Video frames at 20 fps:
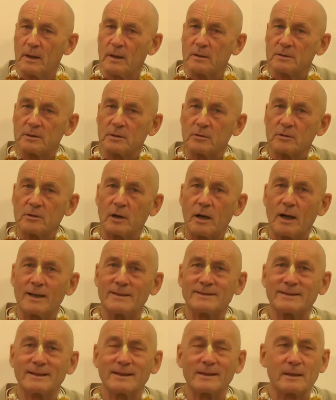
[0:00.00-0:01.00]
So
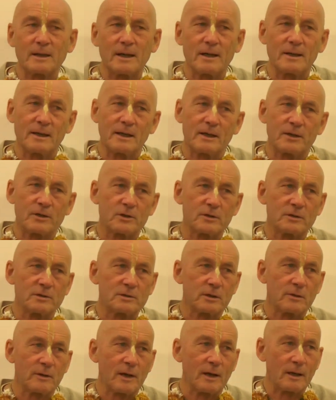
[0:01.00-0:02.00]
God's incarnations
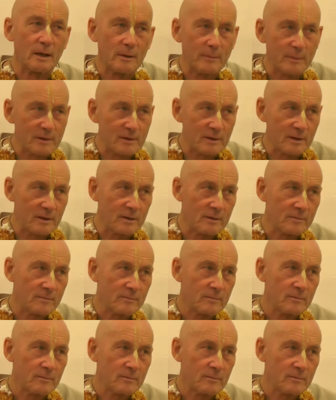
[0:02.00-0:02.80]
are unlimited,